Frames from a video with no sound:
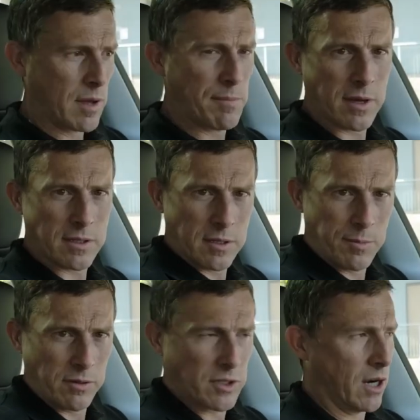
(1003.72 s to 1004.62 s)
Maybe because it's
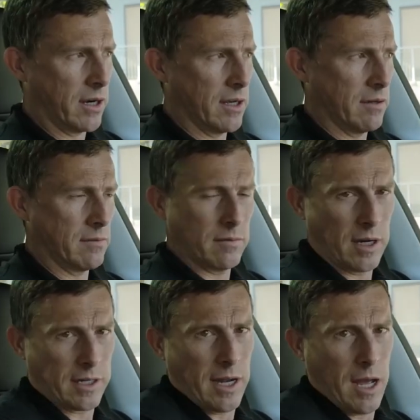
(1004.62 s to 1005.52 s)
built in China,
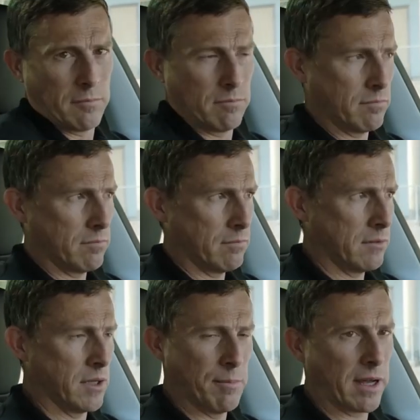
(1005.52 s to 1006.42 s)
I don't know.
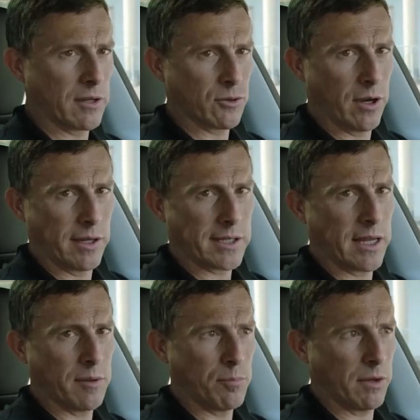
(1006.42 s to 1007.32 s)
And the Americans will only
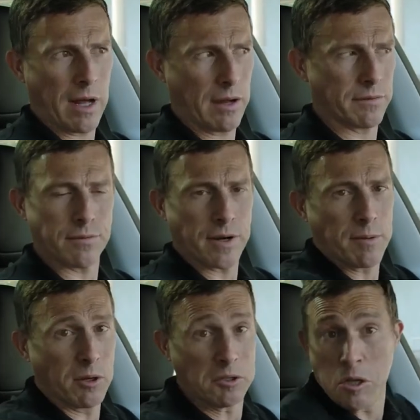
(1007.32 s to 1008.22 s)
take them built out of
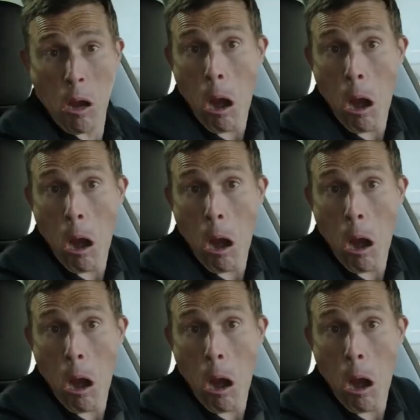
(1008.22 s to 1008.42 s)
Fremont.